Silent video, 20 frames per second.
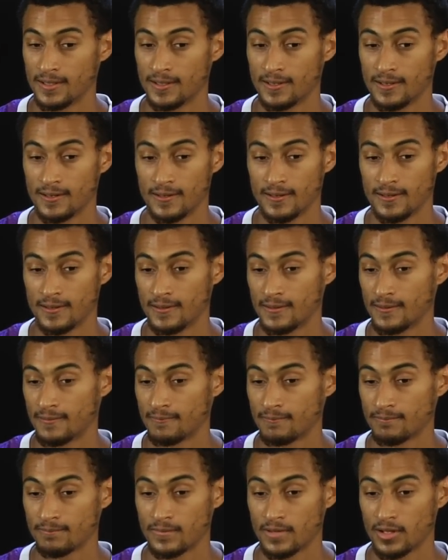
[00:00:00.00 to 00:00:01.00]
um,
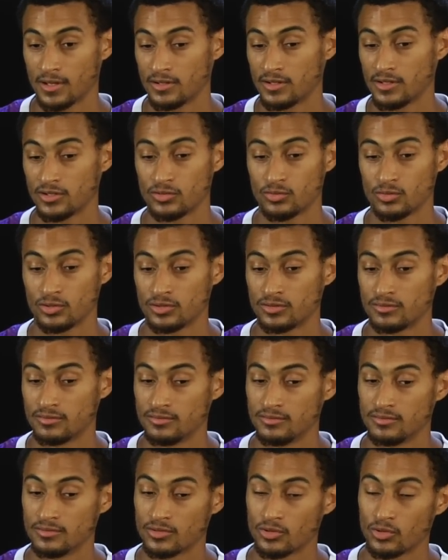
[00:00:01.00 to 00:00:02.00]
yeah, that's what
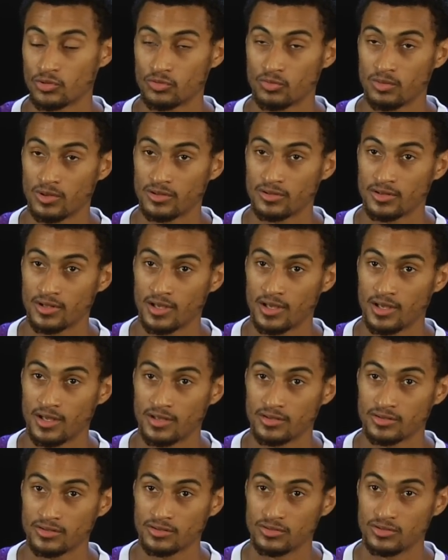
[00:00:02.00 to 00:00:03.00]
Coach Plaza
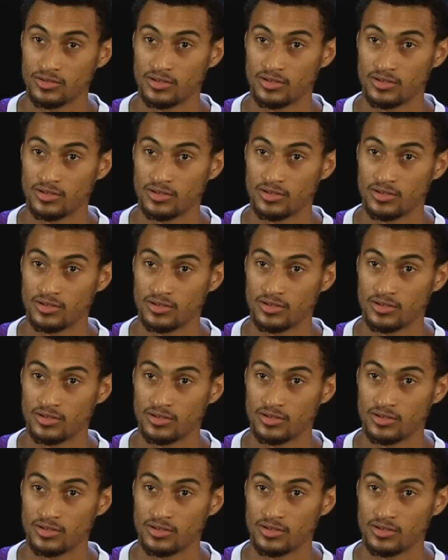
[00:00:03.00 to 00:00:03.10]
asks,